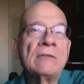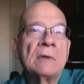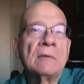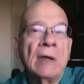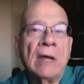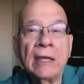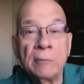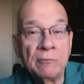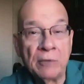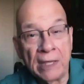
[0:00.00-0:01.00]

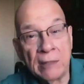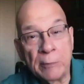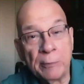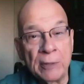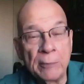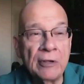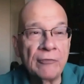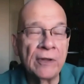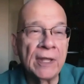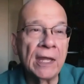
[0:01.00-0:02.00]
I can be pretty
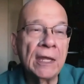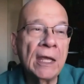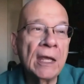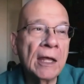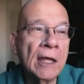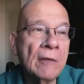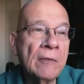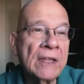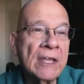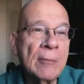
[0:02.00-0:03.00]
brief on that.
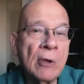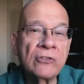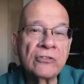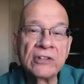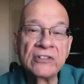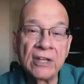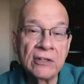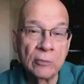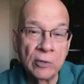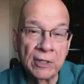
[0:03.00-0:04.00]
The chemo is
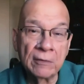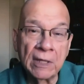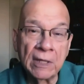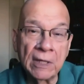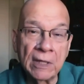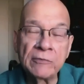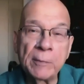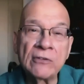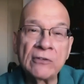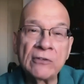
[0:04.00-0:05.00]
continuing.
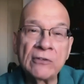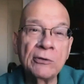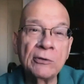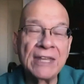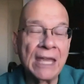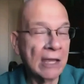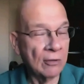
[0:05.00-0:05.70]
It depends on how you.